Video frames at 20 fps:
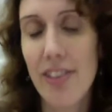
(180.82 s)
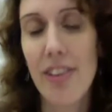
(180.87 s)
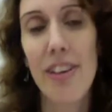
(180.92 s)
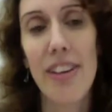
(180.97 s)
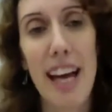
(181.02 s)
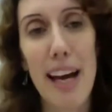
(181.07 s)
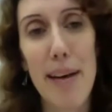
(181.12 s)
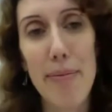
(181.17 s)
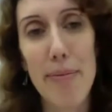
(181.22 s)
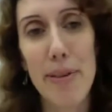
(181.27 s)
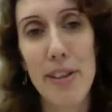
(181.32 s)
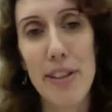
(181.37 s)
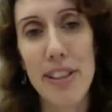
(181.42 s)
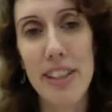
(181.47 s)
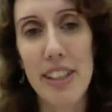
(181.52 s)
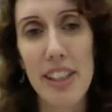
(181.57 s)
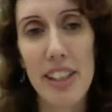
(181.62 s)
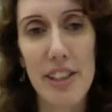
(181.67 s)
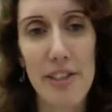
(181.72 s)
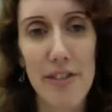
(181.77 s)
or that
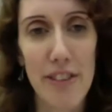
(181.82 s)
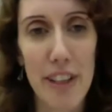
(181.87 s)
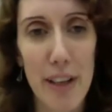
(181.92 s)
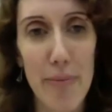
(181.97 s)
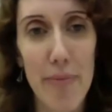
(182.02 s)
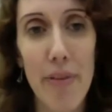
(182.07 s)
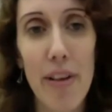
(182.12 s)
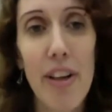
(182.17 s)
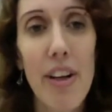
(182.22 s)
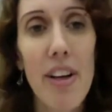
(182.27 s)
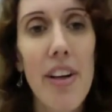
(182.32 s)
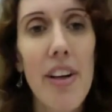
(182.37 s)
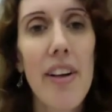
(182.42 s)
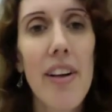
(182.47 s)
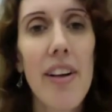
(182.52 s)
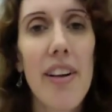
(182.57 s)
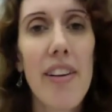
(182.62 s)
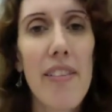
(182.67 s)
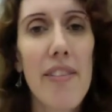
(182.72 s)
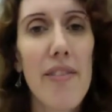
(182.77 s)
person is from
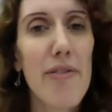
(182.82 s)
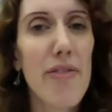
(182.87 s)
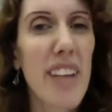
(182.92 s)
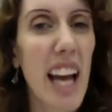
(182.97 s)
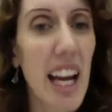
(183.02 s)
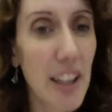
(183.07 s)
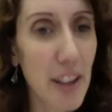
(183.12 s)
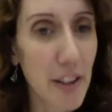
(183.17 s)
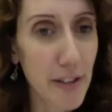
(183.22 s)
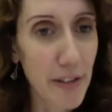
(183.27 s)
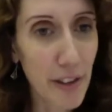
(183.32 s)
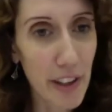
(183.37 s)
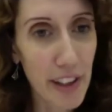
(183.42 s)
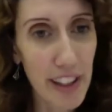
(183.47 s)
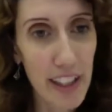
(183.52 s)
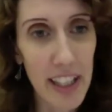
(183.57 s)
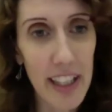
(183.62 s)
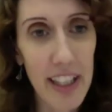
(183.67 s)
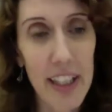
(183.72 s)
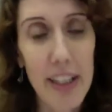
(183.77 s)

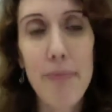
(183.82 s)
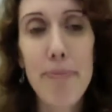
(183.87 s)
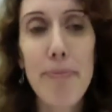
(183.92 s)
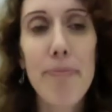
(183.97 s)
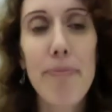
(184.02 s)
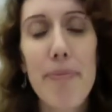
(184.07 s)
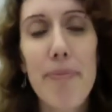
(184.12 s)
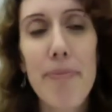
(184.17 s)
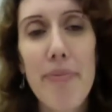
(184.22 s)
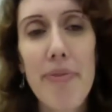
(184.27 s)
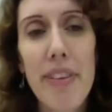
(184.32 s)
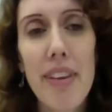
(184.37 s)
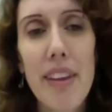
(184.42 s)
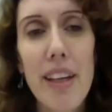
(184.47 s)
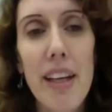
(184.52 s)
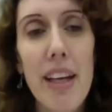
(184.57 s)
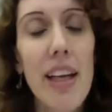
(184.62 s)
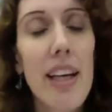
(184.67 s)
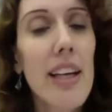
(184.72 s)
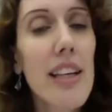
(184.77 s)
California.
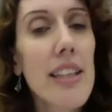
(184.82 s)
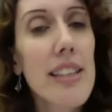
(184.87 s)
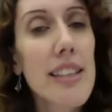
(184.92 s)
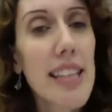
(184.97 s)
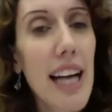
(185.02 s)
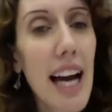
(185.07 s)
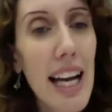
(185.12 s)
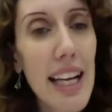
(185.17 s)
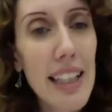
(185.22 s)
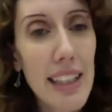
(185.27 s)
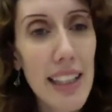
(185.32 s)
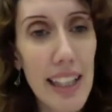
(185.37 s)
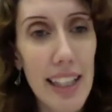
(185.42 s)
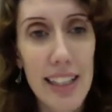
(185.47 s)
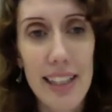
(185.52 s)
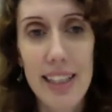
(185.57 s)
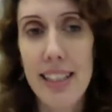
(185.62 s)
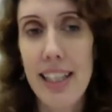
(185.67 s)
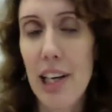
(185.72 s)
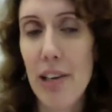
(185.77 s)

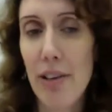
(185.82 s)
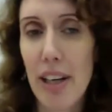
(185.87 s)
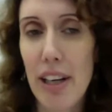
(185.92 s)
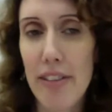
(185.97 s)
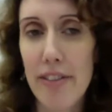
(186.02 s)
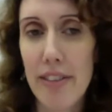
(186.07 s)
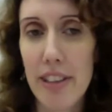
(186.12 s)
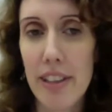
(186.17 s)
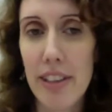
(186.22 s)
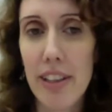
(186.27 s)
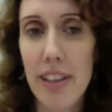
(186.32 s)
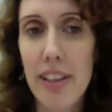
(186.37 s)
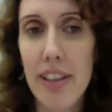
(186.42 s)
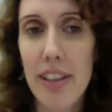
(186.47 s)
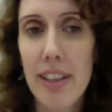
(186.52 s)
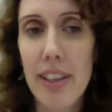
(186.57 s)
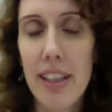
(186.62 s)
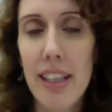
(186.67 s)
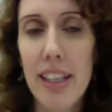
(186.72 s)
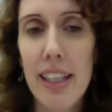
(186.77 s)
Dialect, however,
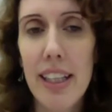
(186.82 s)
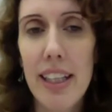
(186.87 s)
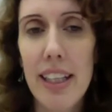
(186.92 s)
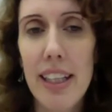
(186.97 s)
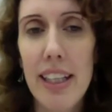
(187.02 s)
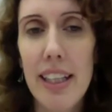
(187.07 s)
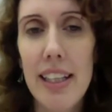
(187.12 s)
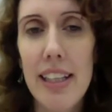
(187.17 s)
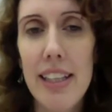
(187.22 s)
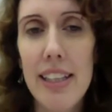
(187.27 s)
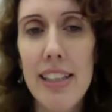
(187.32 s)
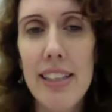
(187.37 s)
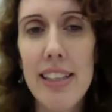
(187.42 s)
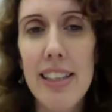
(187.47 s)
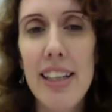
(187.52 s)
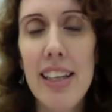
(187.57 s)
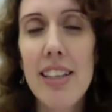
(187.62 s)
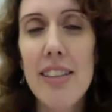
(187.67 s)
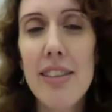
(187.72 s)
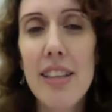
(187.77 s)
is
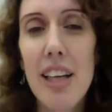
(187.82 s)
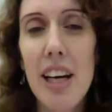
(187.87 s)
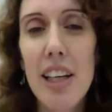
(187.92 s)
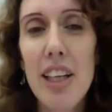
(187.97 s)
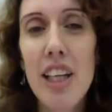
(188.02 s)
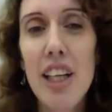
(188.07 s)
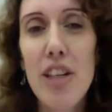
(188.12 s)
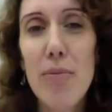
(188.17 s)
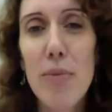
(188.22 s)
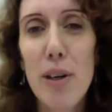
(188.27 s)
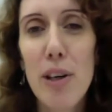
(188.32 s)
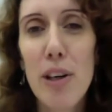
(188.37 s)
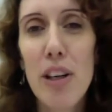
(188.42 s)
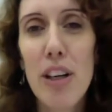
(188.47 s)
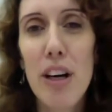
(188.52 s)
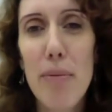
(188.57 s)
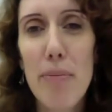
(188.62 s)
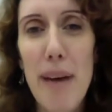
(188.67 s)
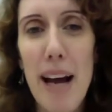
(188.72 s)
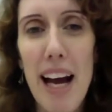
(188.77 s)
talking more
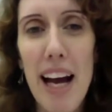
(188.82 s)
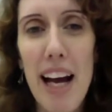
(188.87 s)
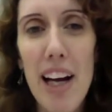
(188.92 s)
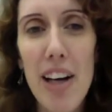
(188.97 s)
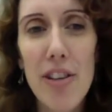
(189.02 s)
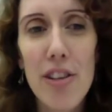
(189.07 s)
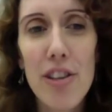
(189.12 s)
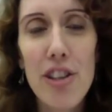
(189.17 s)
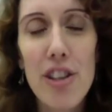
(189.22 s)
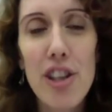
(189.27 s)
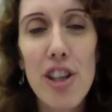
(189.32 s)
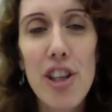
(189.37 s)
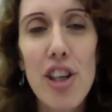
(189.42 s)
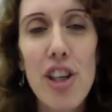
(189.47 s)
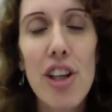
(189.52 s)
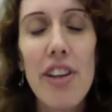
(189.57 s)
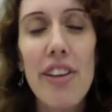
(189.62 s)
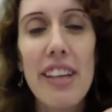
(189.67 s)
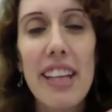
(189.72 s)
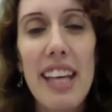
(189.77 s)
about
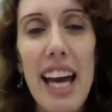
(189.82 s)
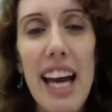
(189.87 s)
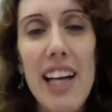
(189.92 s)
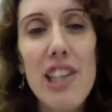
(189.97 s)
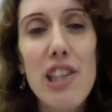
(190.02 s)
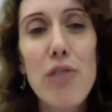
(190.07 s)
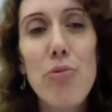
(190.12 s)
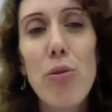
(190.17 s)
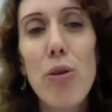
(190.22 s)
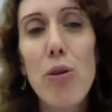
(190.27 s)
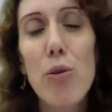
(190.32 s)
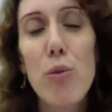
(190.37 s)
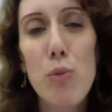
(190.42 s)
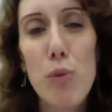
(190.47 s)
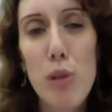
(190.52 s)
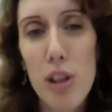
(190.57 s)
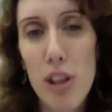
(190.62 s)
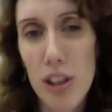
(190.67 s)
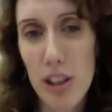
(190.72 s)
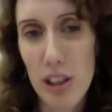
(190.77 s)
the actual
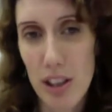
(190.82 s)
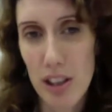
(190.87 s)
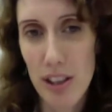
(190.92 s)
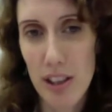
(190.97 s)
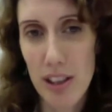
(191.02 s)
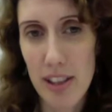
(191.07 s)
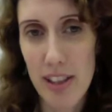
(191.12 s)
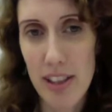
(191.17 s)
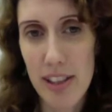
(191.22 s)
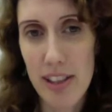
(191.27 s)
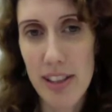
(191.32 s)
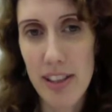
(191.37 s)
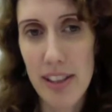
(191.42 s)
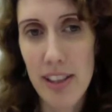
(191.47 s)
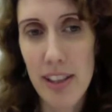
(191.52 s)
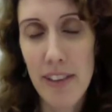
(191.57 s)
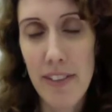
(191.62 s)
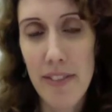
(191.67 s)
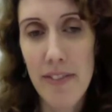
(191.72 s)
words.